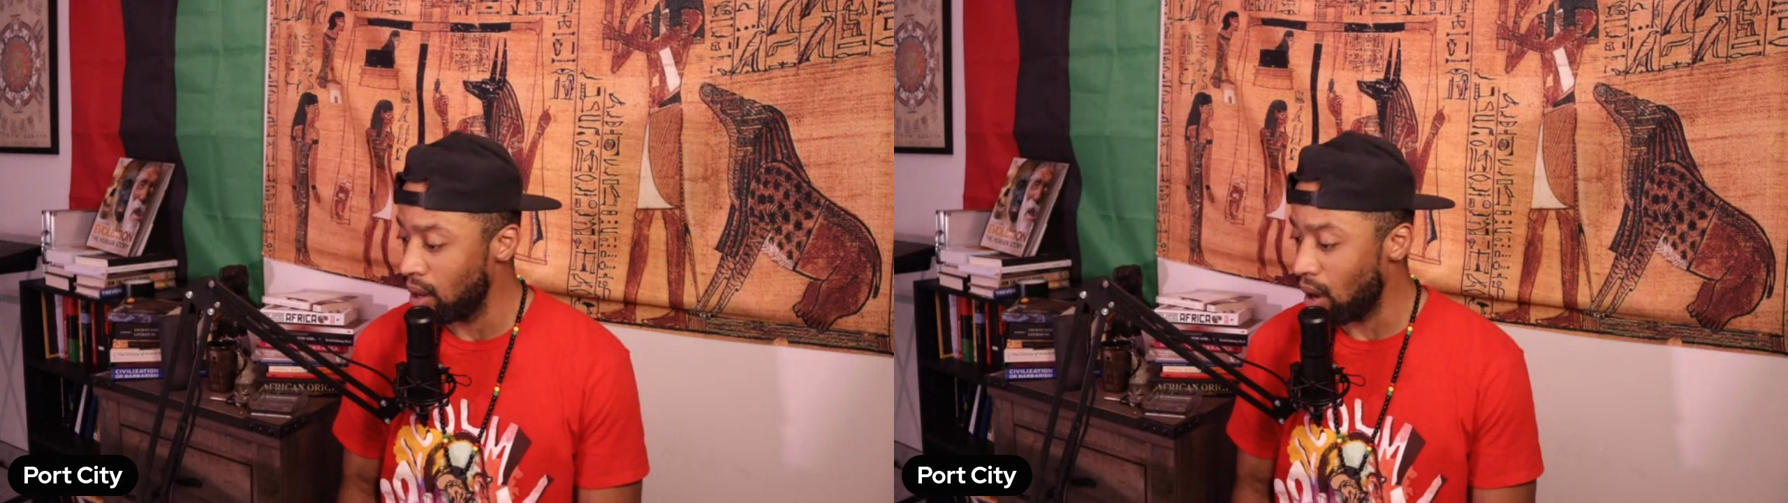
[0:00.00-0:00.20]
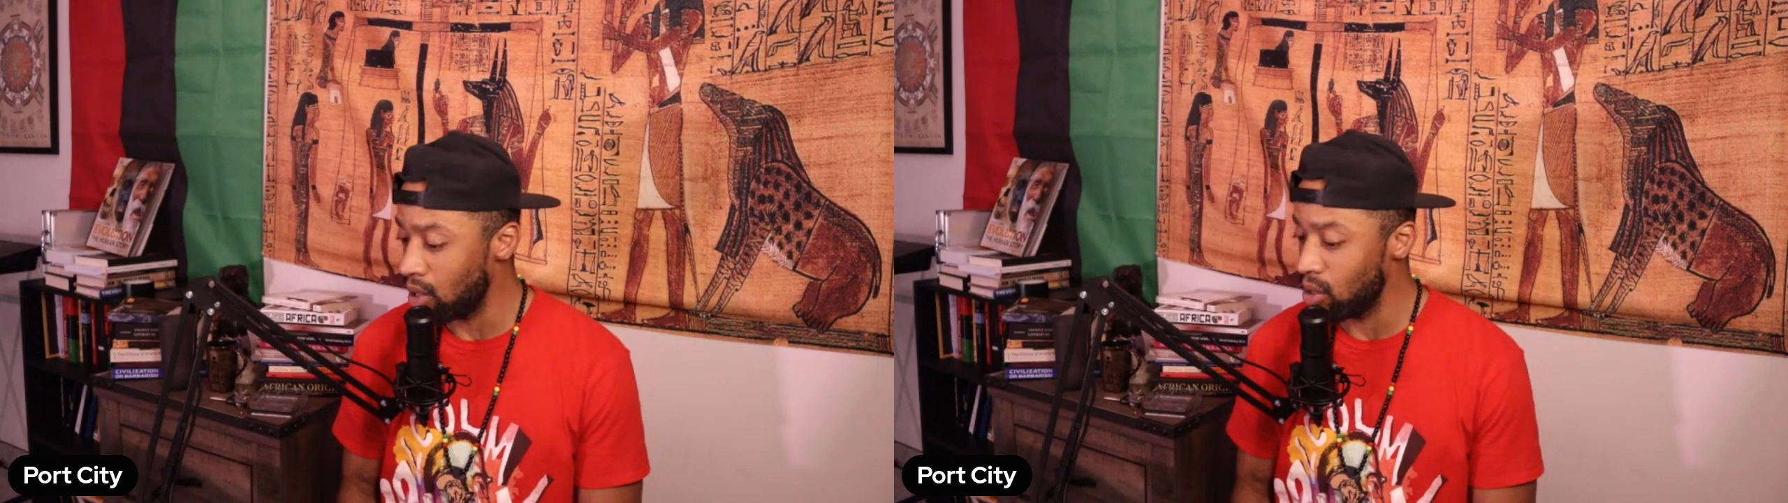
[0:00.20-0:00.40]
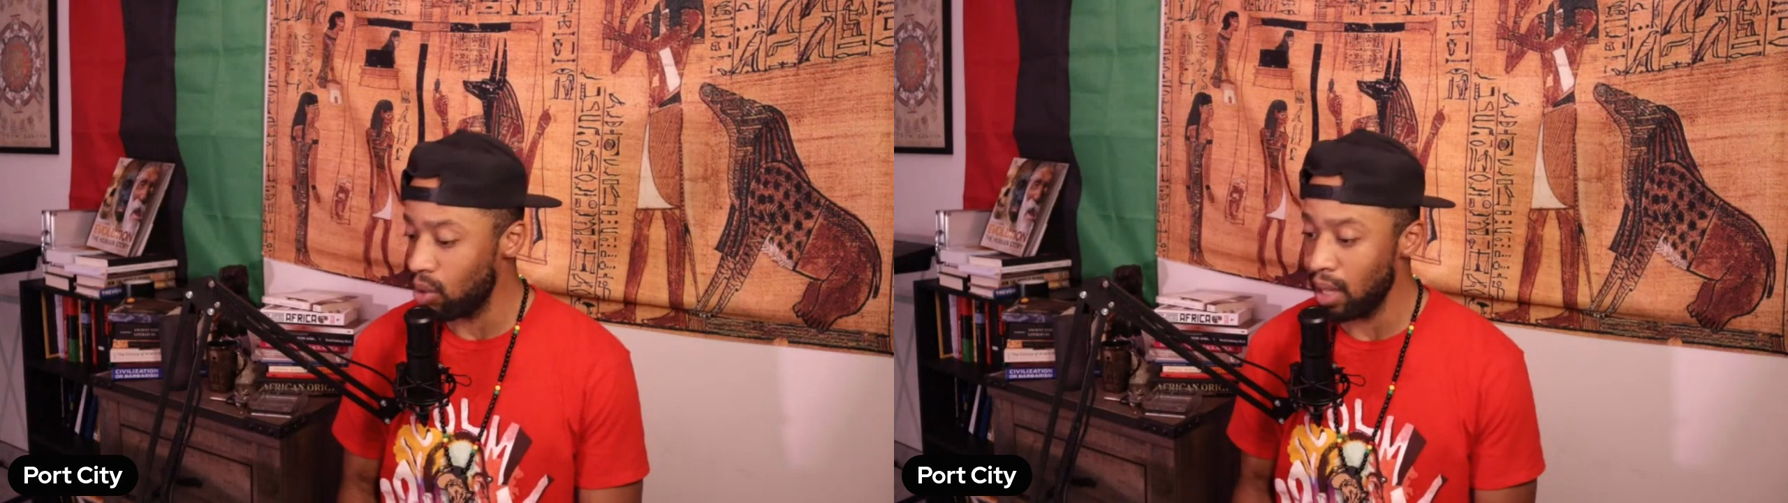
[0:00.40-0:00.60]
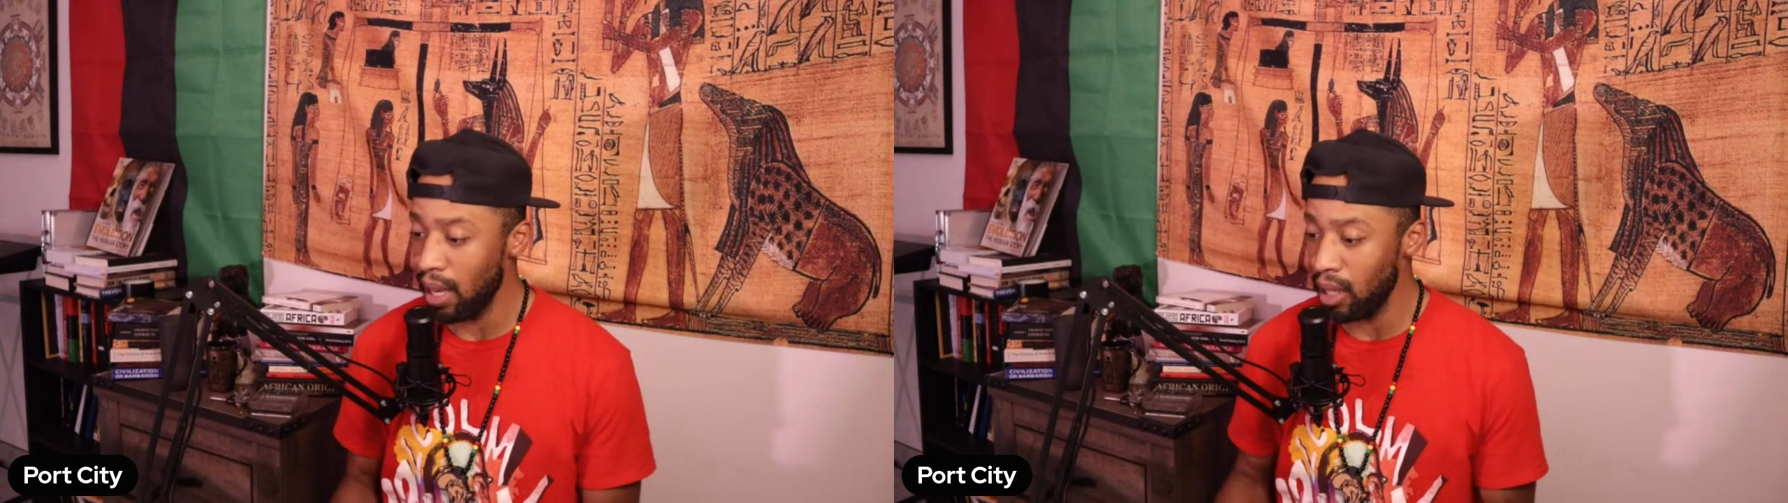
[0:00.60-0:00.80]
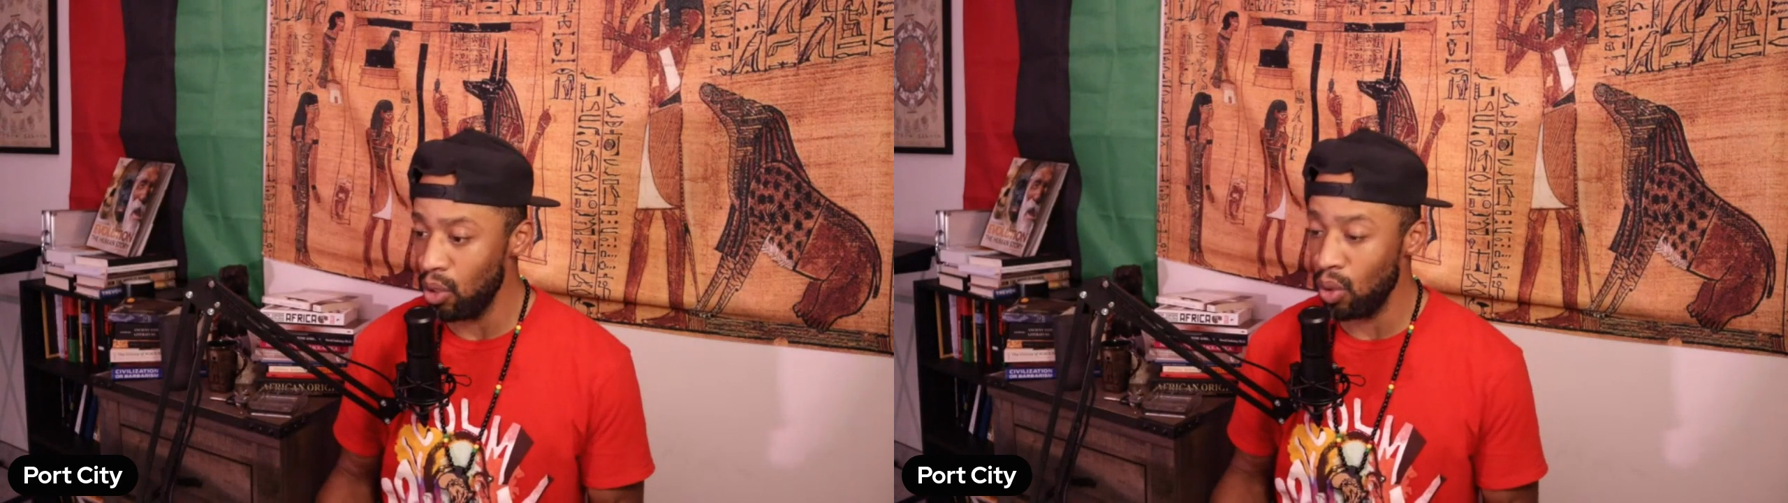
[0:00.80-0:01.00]
Also,
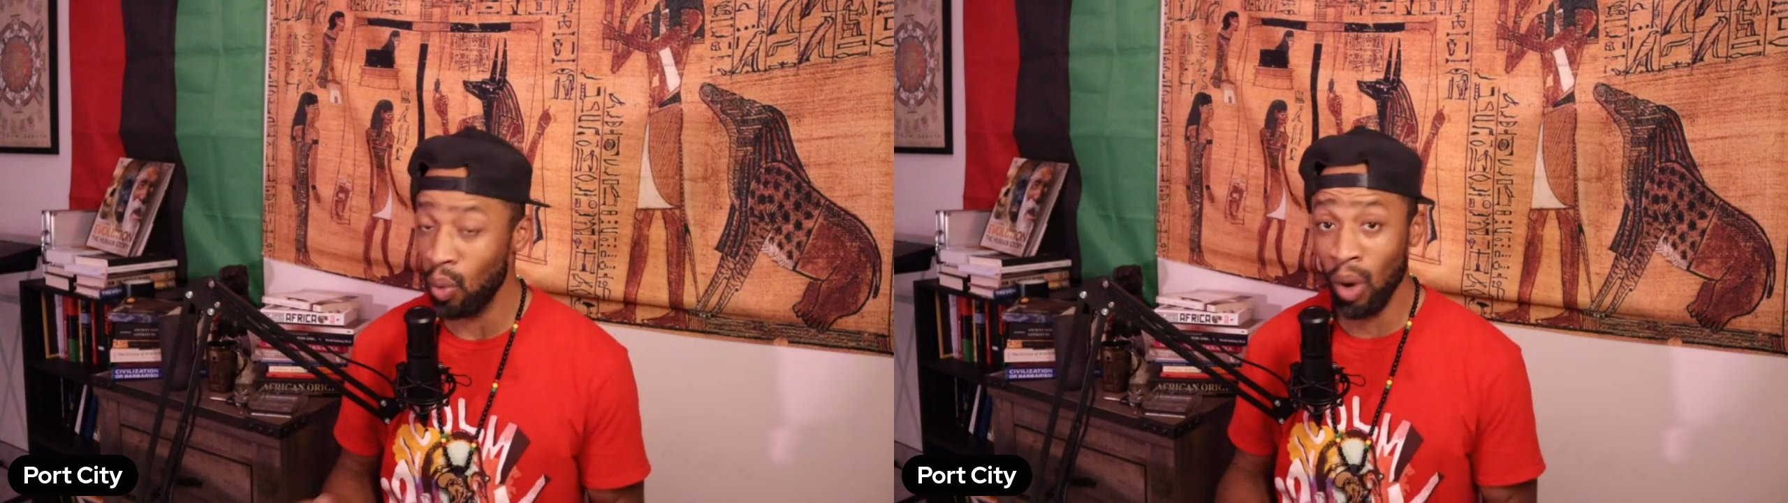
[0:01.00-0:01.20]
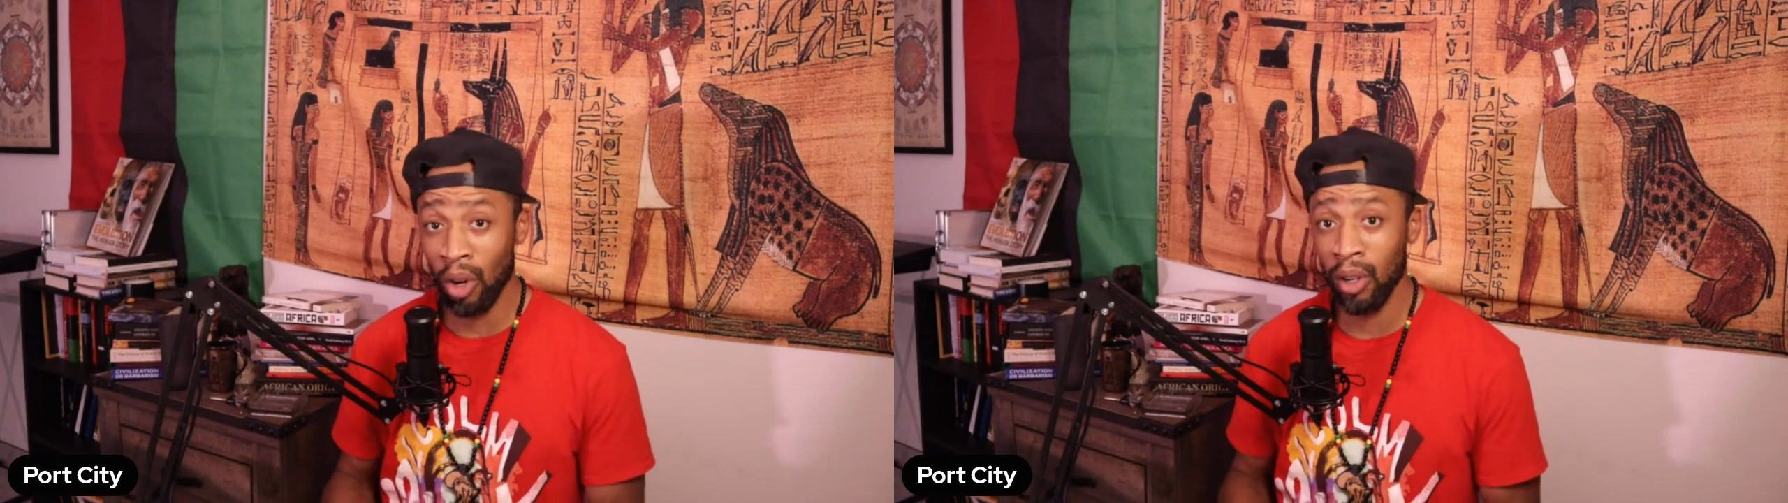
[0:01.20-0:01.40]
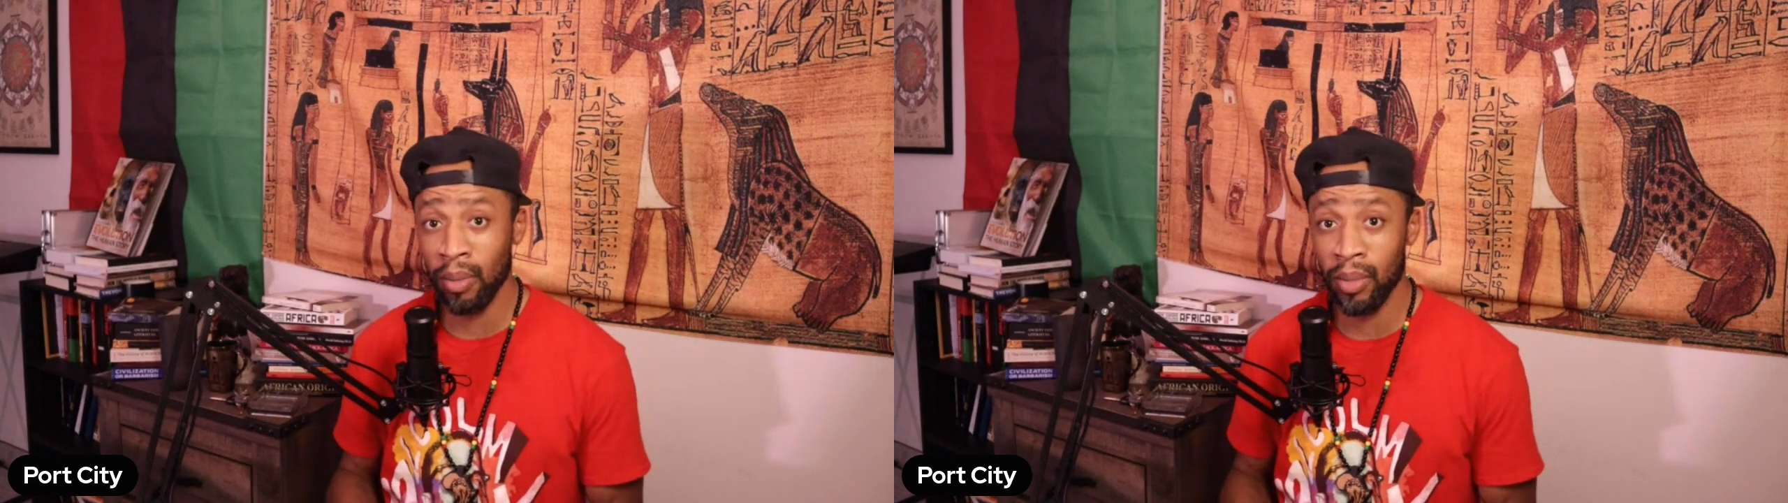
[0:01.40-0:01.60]
thank you and welcome